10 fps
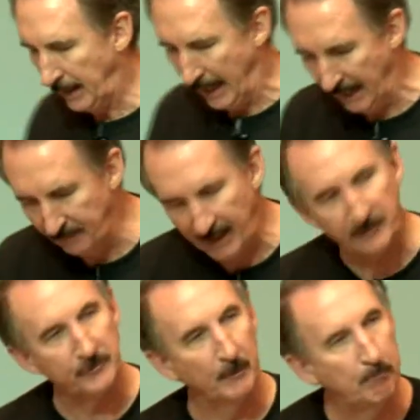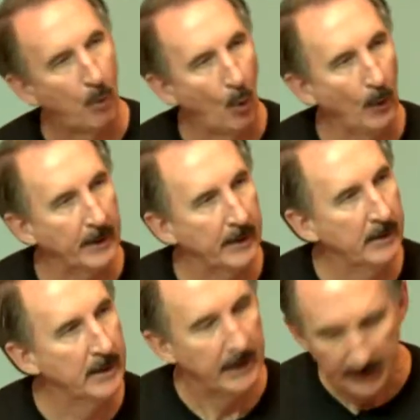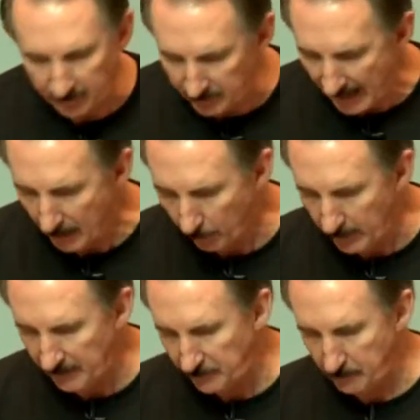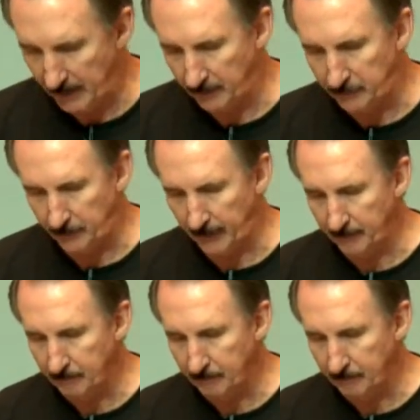and they supported his outreach ministry.